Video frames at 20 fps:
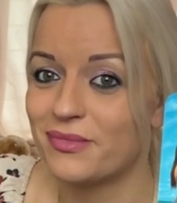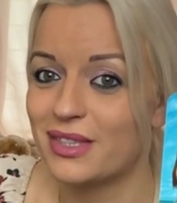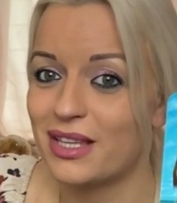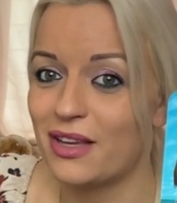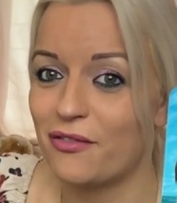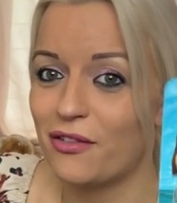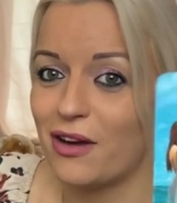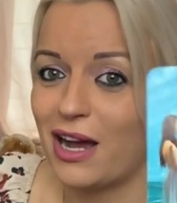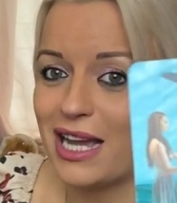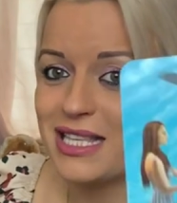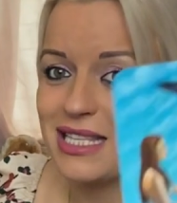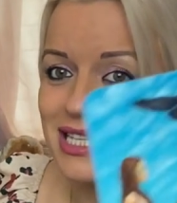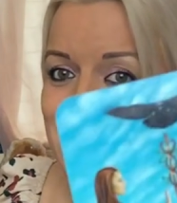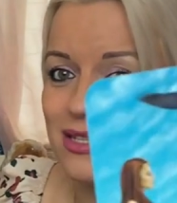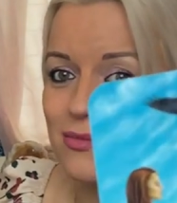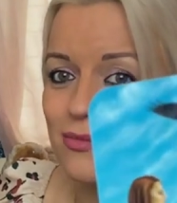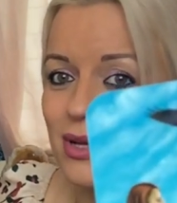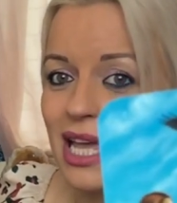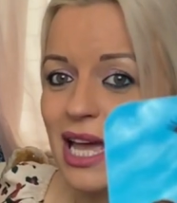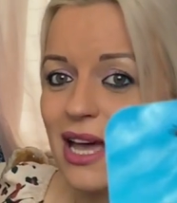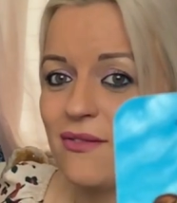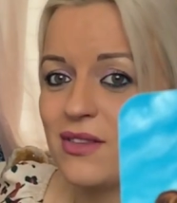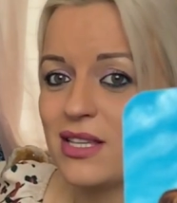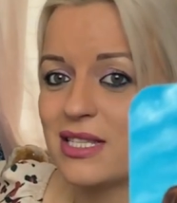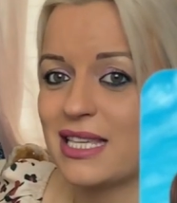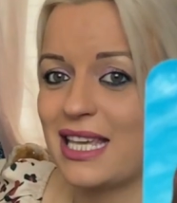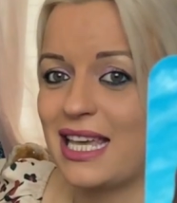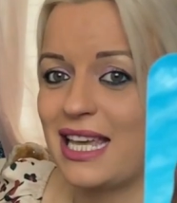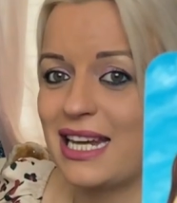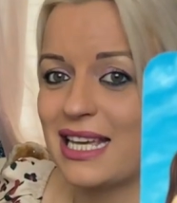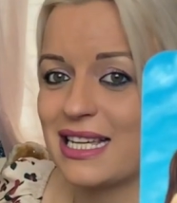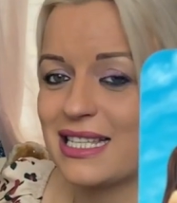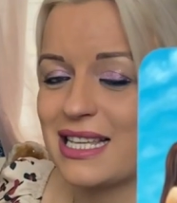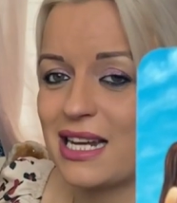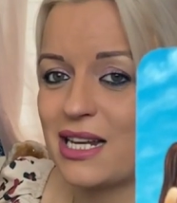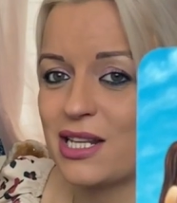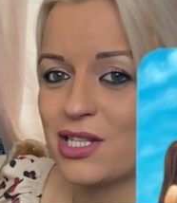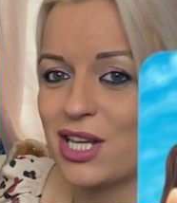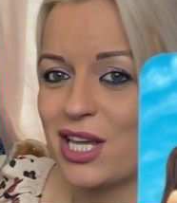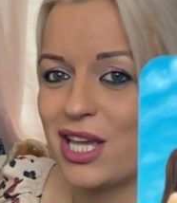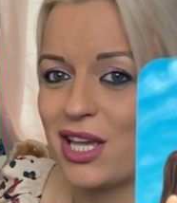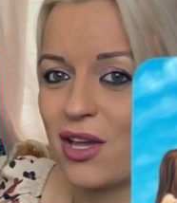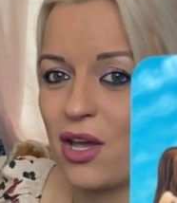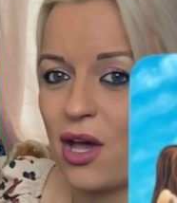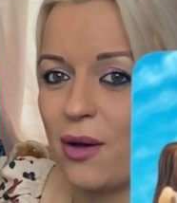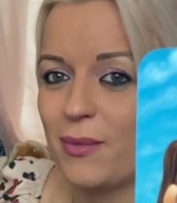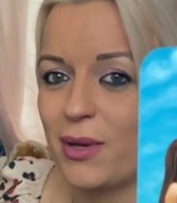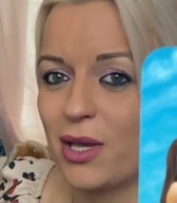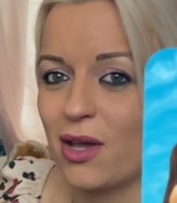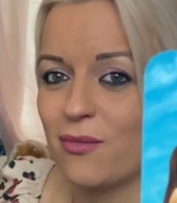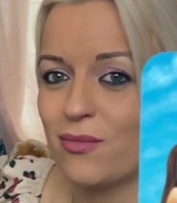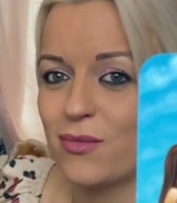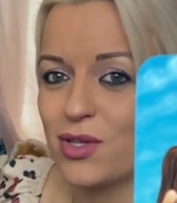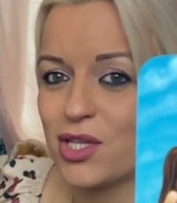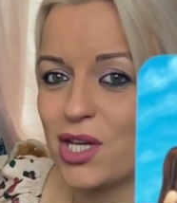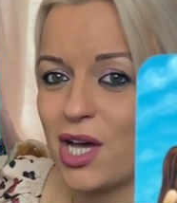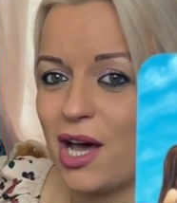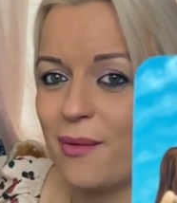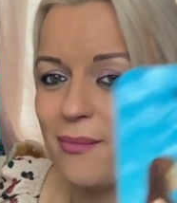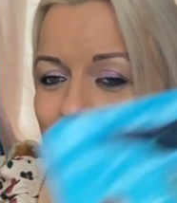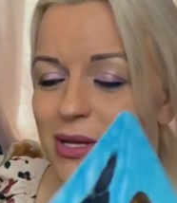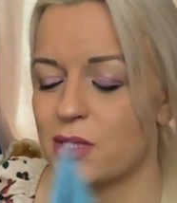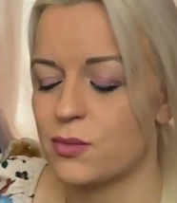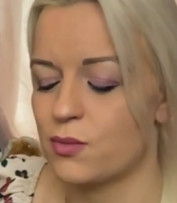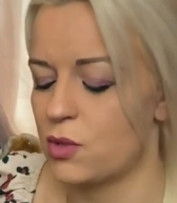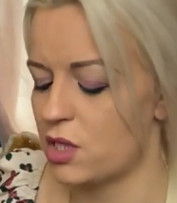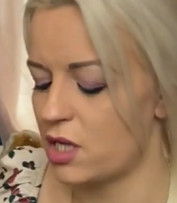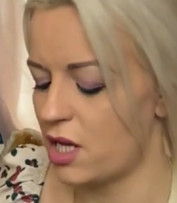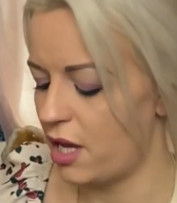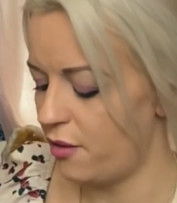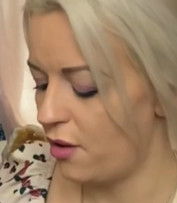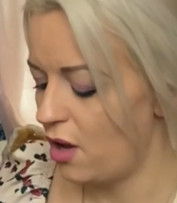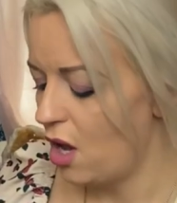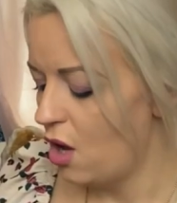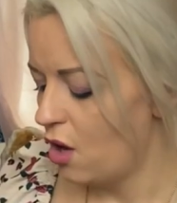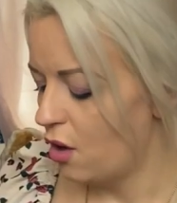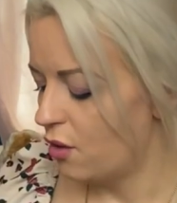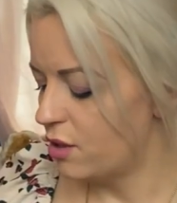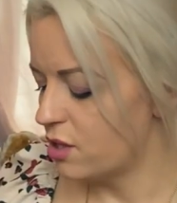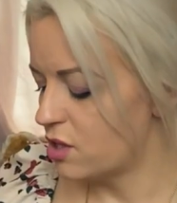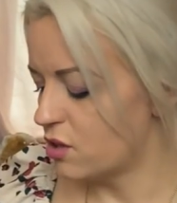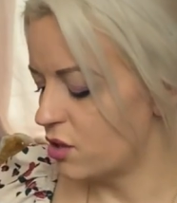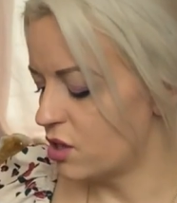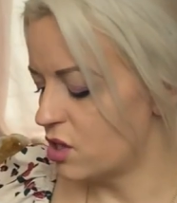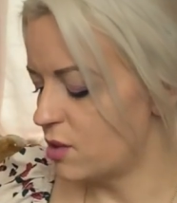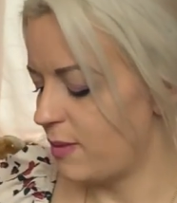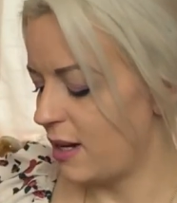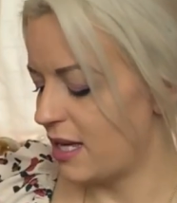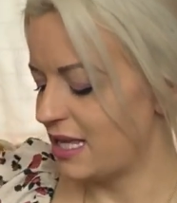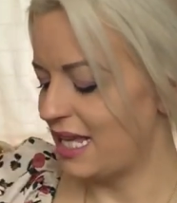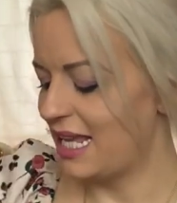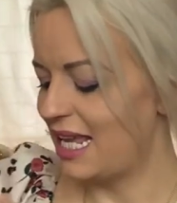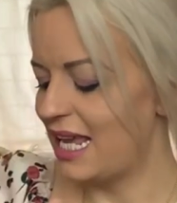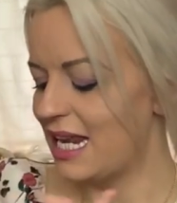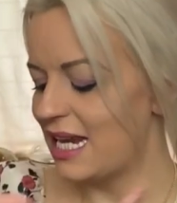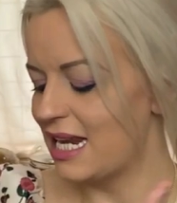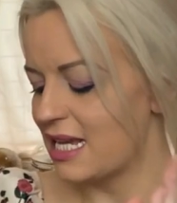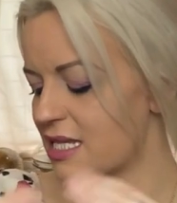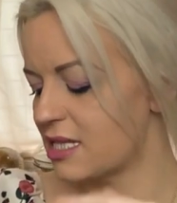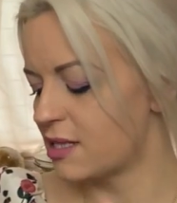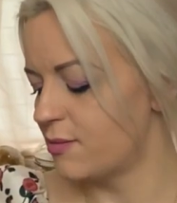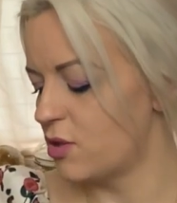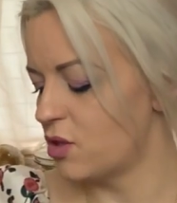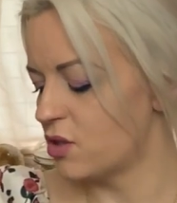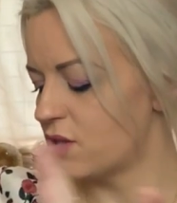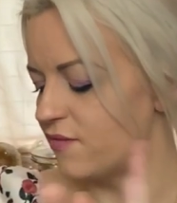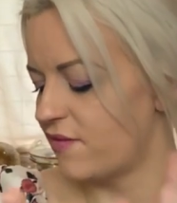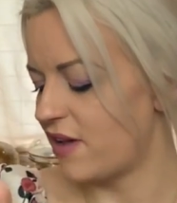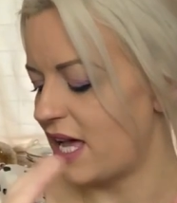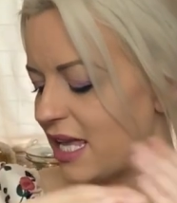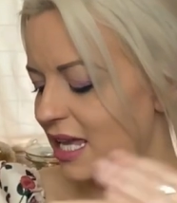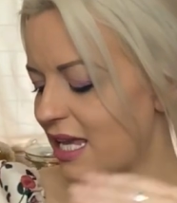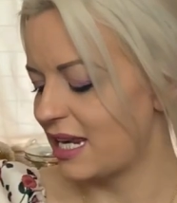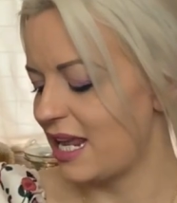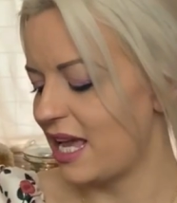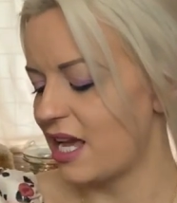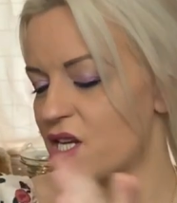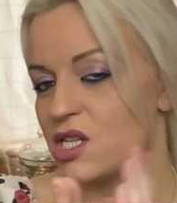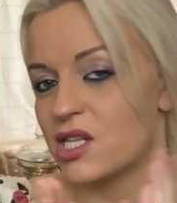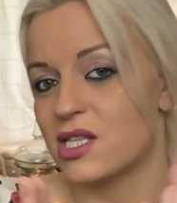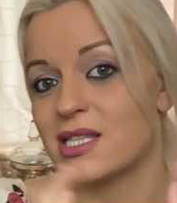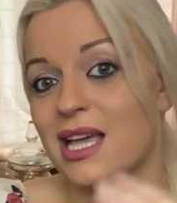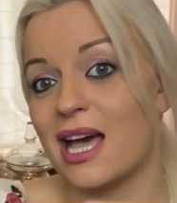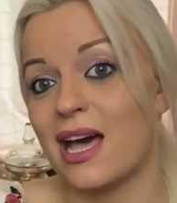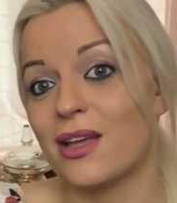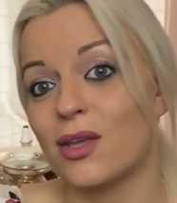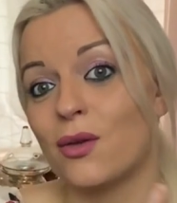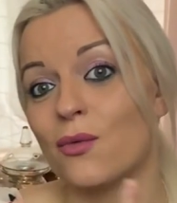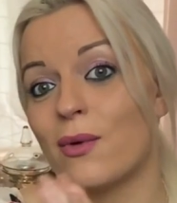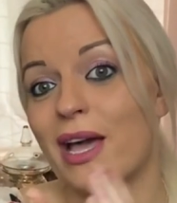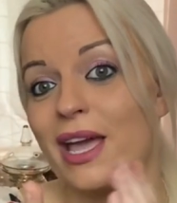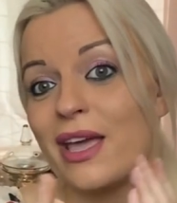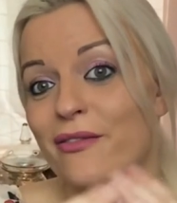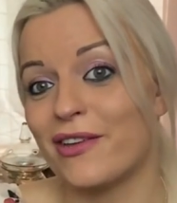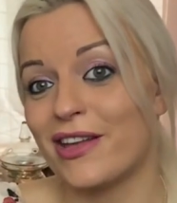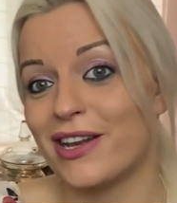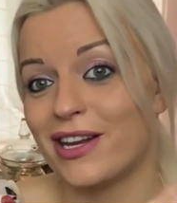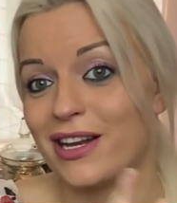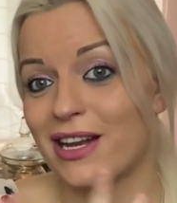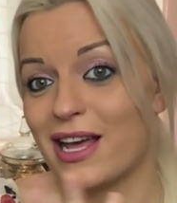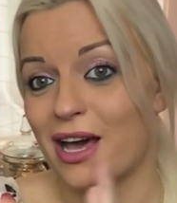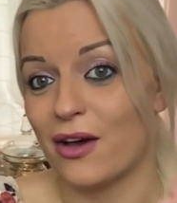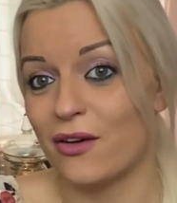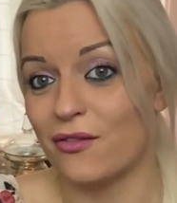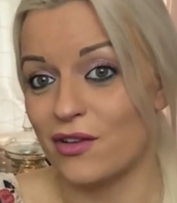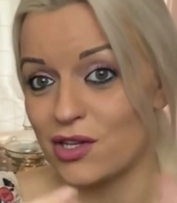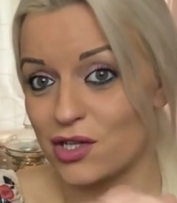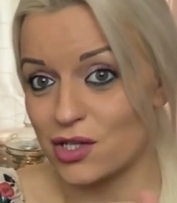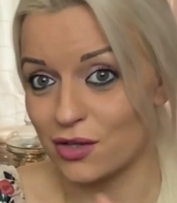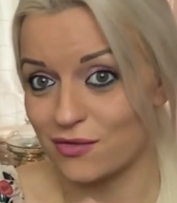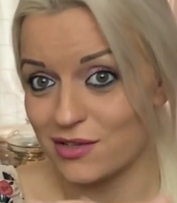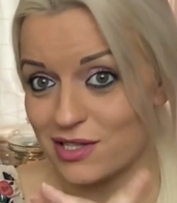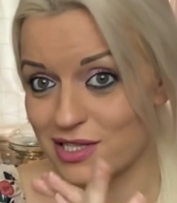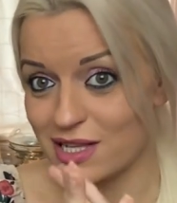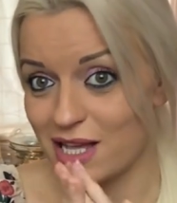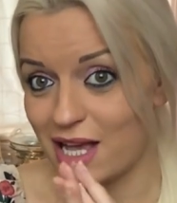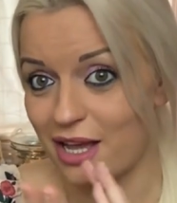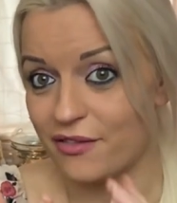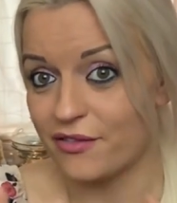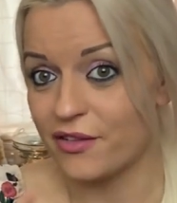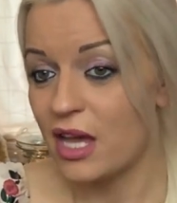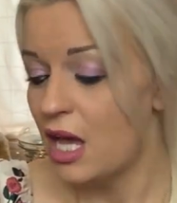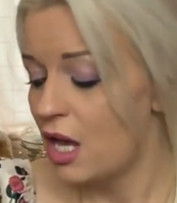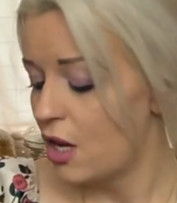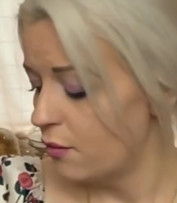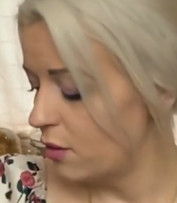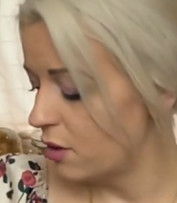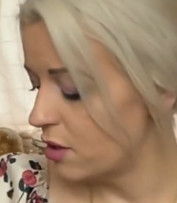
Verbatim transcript: They're frightened. And we have this helix energy coming up the top, as we know. Always talked about the helix, the more divine connections, how you wave in and out of each other's life.